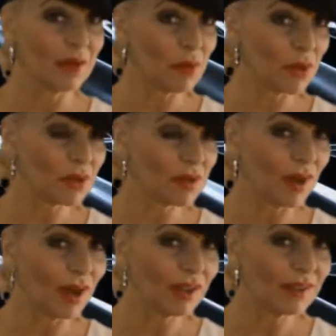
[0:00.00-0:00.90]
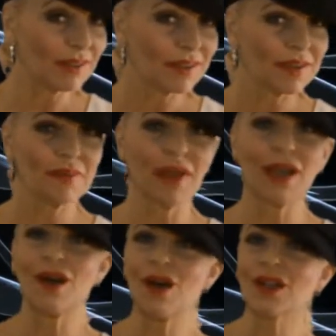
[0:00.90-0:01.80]
And most of all,
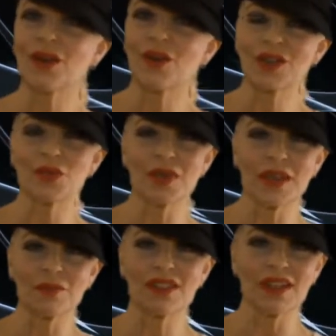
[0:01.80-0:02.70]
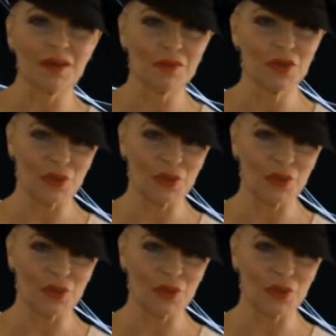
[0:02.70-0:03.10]
may all your dreams come